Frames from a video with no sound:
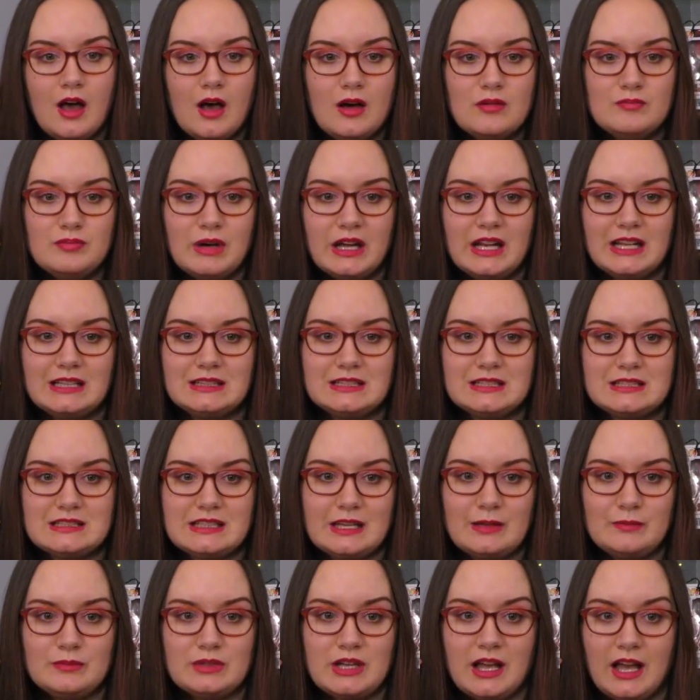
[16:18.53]
But at the
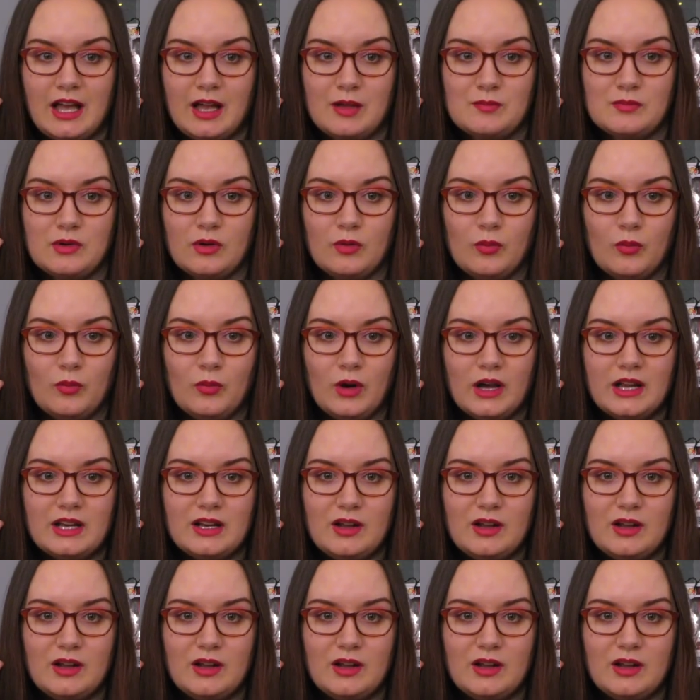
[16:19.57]
same time, what